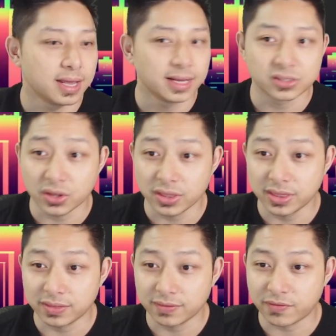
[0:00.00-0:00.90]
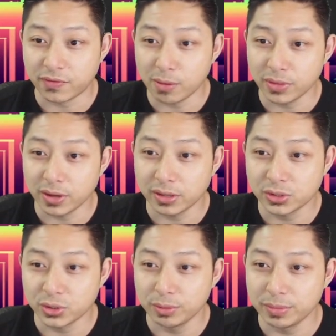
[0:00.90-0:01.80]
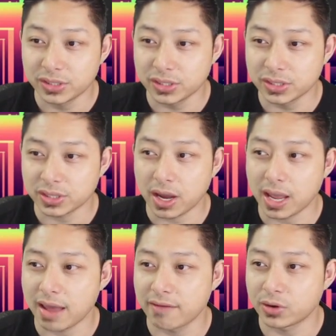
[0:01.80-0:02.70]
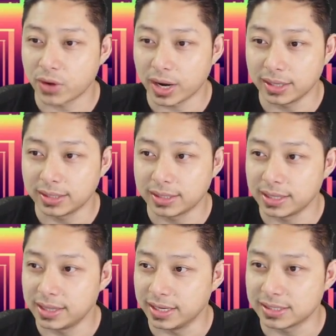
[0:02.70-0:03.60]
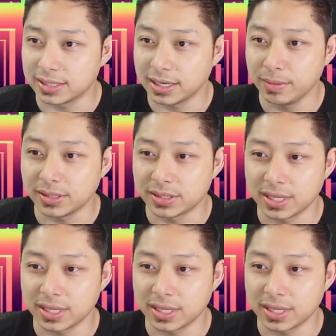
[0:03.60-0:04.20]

So from those two images, I have created this image.